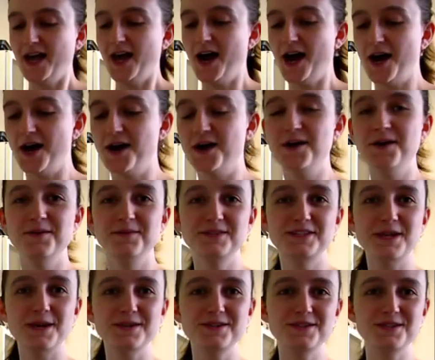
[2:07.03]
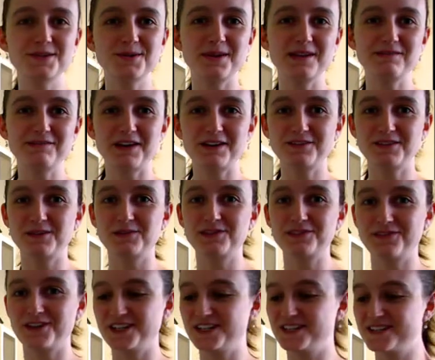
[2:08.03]
225 grams of
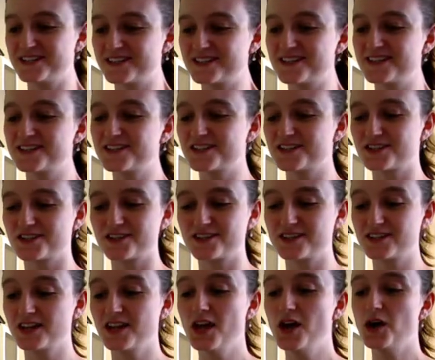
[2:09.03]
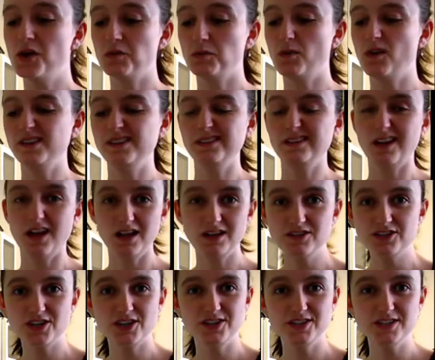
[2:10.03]
onions. This is just one
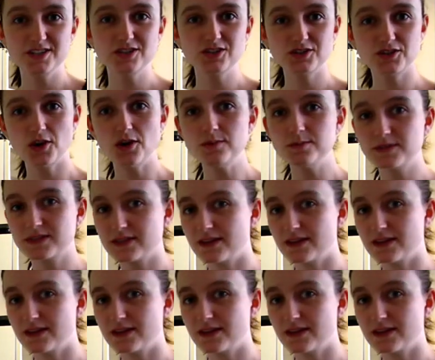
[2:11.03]
large onion chopped.